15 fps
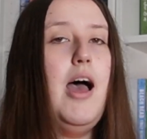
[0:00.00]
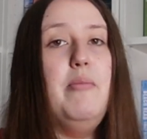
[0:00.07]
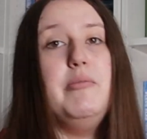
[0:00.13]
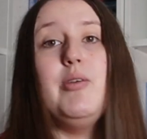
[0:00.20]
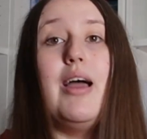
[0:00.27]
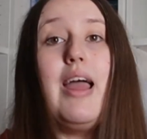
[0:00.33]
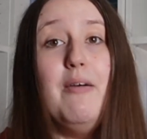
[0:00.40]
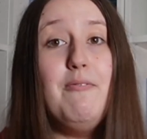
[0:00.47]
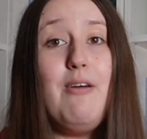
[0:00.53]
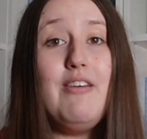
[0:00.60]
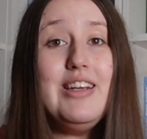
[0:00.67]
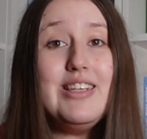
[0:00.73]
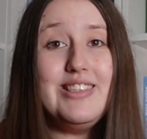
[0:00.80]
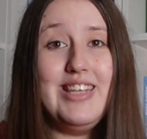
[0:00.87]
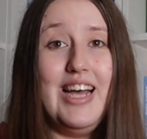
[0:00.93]
So I am
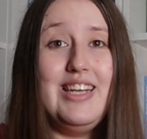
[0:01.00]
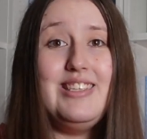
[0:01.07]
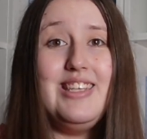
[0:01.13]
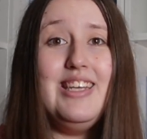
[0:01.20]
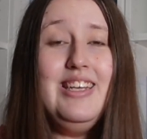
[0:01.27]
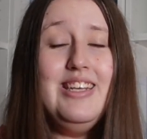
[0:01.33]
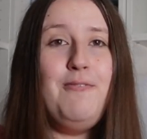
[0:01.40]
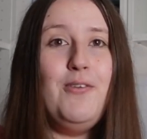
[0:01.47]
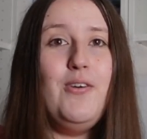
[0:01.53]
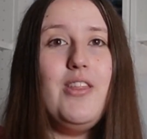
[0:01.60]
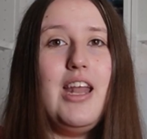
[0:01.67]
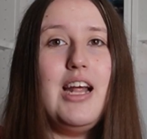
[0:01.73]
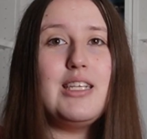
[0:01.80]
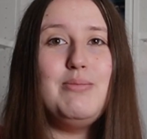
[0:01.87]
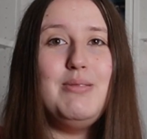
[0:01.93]
very excited for the
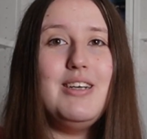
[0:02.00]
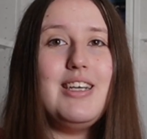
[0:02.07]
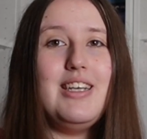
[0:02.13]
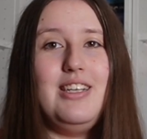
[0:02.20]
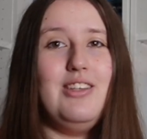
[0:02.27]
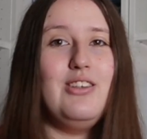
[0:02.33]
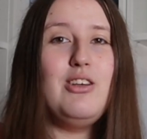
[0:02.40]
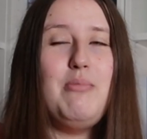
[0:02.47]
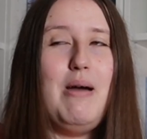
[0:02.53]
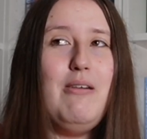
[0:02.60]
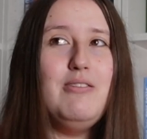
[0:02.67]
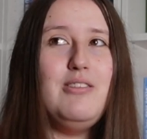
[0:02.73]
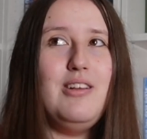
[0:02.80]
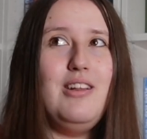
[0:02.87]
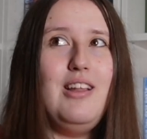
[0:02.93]
next book. It doesn't come
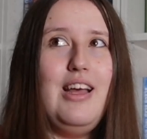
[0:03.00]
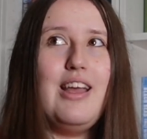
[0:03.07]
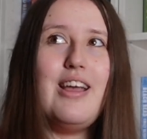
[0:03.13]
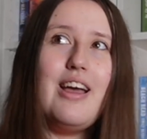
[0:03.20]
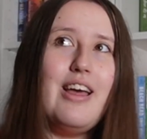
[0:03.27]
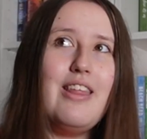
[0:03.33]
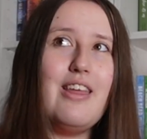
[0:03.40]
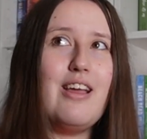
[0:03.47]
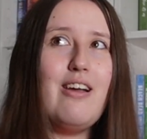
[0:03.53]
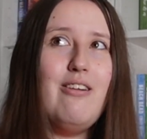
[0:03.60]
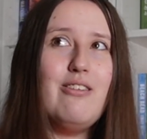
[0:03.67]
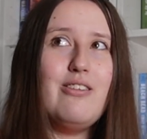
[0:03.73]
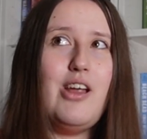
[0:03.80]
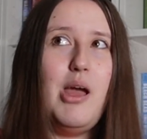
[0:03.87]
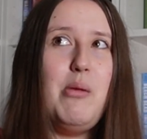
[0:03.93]
out till like I think
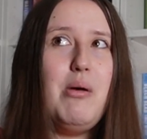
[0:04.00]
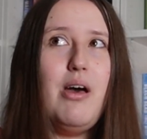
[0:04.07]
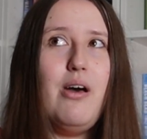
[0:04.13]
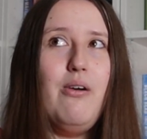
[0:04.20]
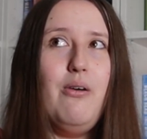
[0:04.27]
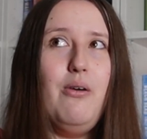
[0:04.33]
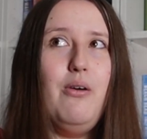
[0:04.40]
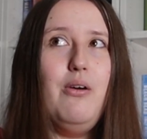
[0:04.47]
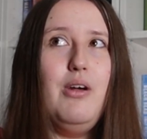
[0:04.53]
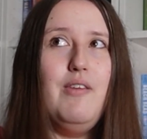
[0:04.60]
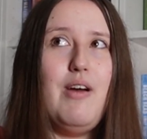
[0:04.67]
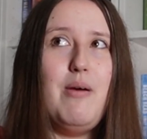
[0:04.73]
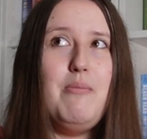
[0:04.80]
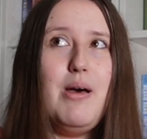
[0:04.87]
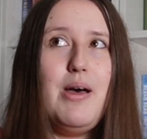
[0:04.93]
October or
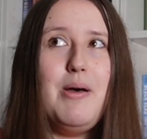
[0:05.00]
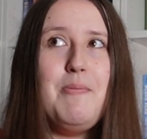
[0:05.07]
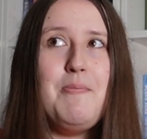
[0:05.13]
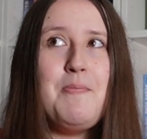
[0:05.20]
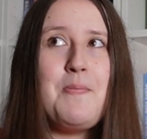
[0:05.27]
November,